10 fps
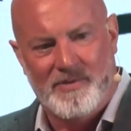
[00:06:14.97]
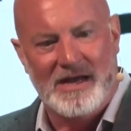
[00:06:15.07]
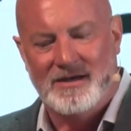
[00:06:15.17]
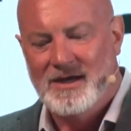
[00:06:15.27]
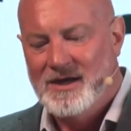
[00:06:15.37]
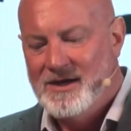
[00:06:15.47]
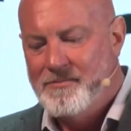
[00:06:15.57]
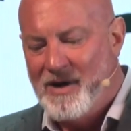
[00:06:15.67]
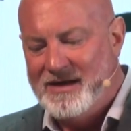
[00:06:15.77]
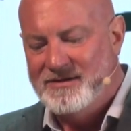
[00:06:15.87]
But
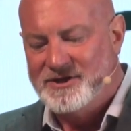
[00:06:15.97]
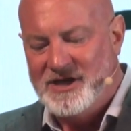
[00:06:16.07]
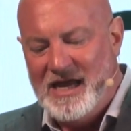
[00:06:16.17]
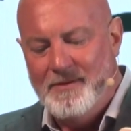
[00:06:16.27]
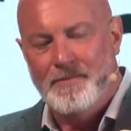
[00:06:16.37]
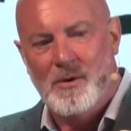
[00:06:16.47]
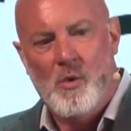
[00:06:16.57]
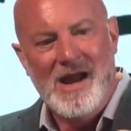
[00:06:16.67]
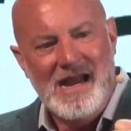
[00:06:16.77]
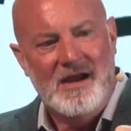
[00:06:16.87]
see,
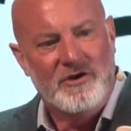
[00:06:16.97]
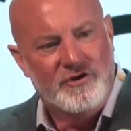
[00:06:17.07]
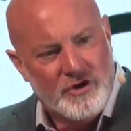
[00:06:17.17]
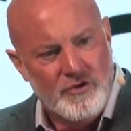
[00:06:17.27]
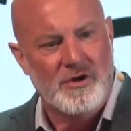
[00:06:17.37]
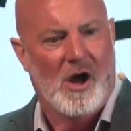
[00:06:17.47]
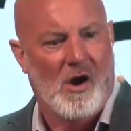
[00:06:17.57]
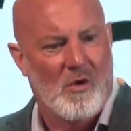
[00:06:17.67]
we do know.